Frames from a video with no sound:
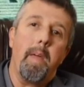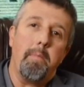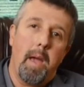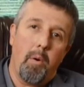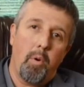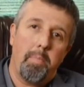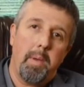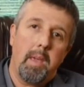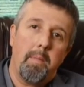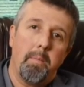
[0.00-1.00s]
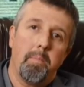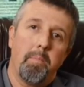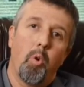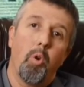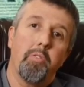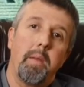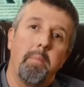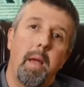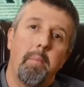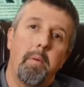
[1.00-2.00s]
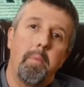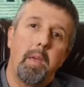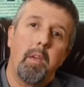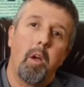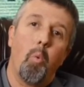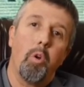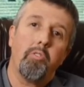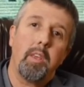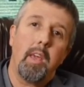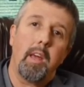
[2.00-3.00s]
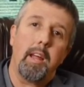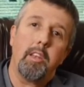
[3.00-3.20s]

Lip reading: They met with me. Of course, they met with me once again.